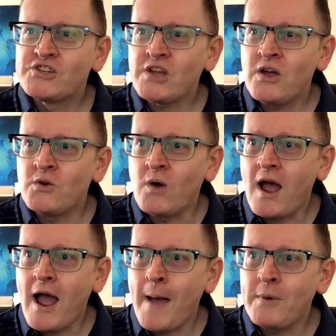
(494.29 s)

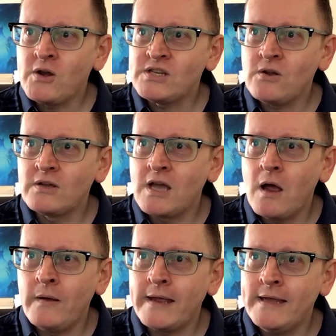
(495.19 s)
So I'm going to
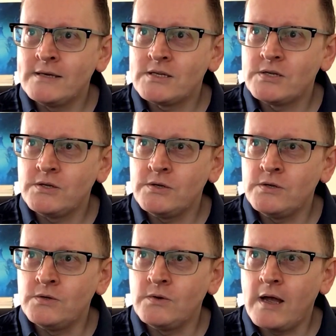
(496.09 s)
start going
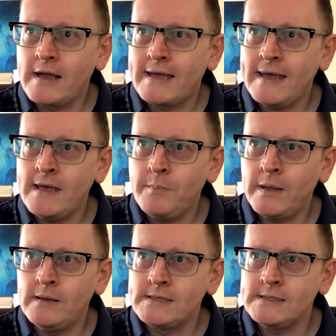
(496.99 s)
into
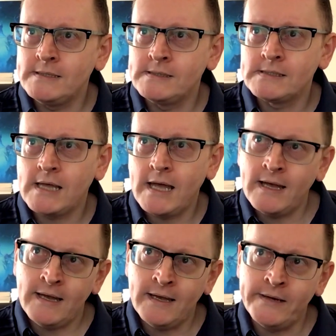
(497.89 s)
key
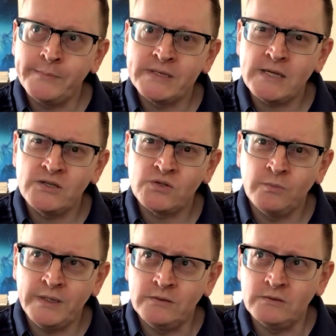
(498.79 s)
abilities and
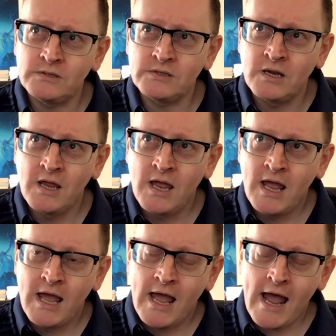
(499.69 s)
potential builds.
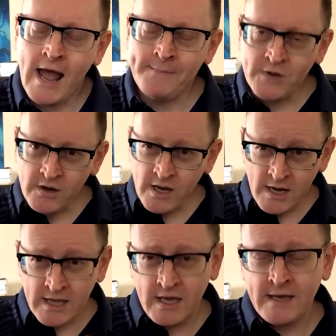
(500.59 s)
I'm
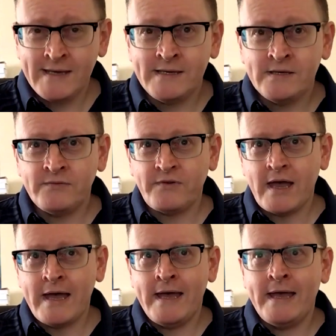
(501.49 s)
going to
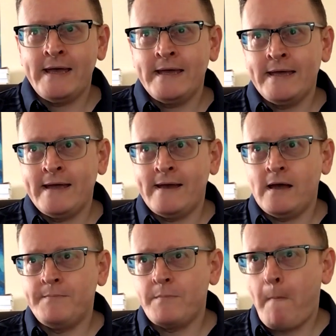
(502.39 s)
give
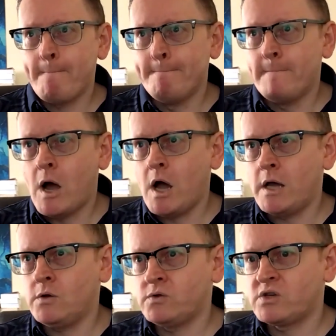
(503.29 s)
a
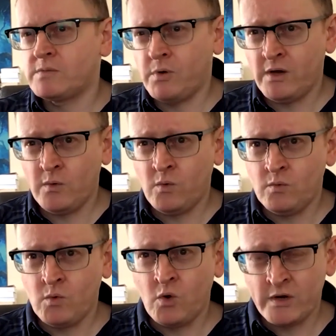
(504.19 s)
mild
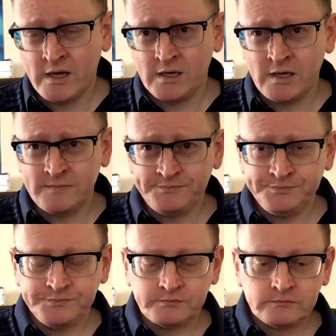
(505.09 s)
spoiler
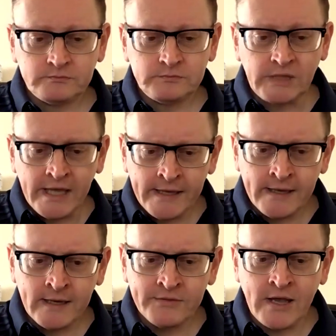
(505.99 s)
warning
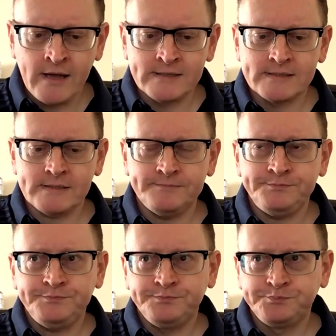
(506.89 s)
here that